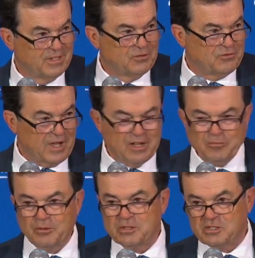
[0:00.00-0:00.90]
five
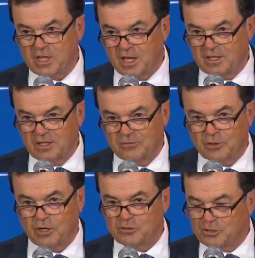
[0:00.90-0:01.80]
percent for
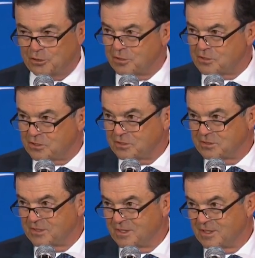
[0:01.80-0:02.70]
our church
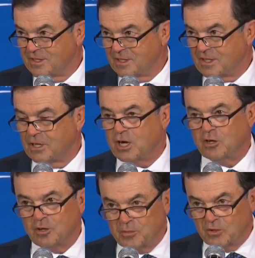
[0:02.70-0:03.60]
and our
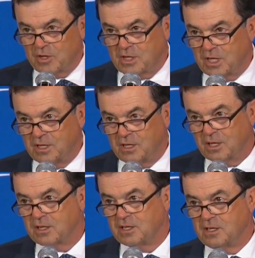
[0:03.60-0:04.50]
community
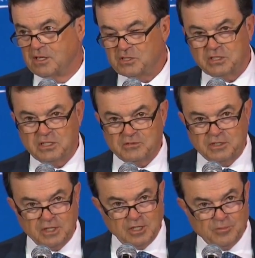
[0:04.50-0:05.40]
and the initiatives in
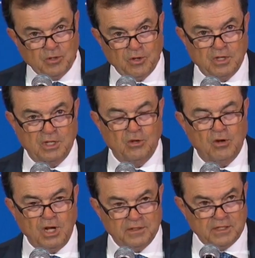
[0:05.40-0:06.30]
the community,
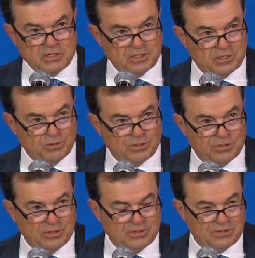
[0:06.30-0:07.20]
all the
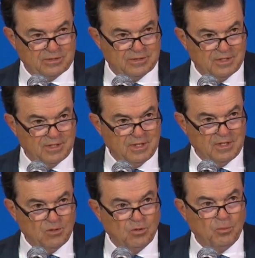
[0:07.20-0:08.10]
institutions,
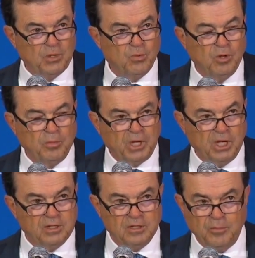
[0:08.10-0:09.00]
will, will
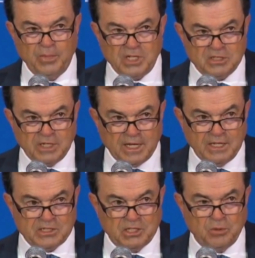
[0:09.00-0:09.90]
be the best
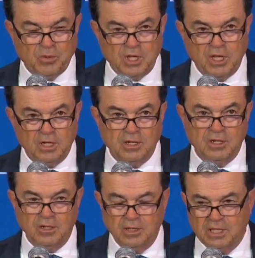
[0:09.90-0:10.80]
legacy we can
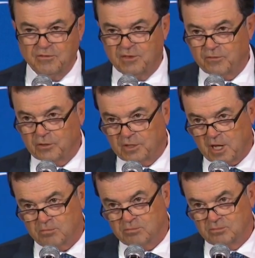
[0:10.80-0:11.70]
leave for them.